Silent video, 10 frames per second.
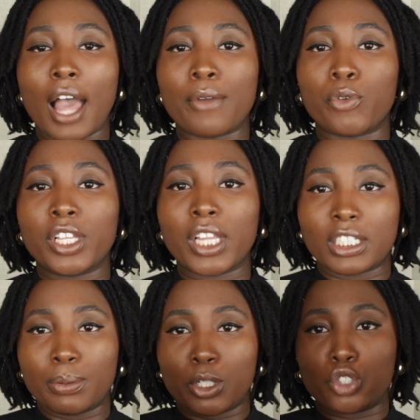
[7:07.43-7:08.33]
I really
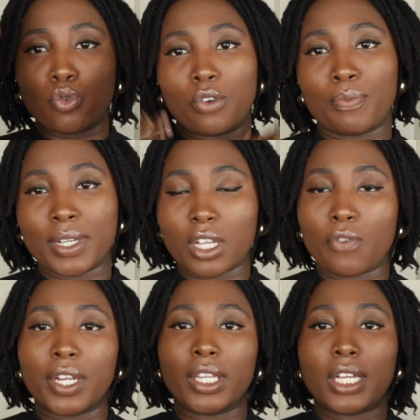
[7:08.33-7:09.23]
like to be sure of
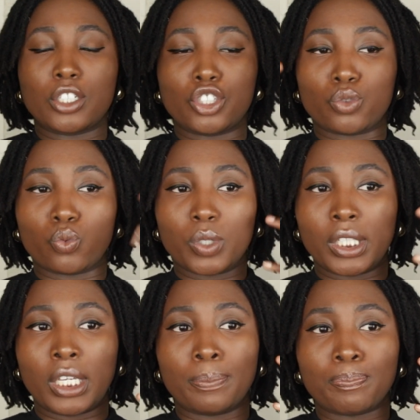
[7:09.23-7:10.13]
myself and I like to just
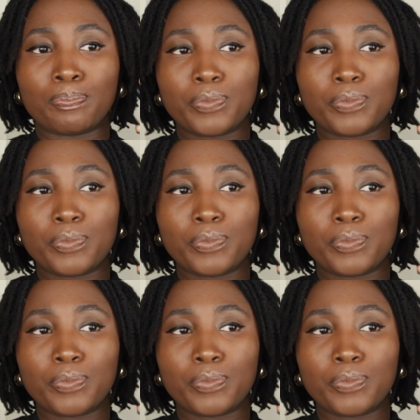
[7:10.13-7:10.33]
really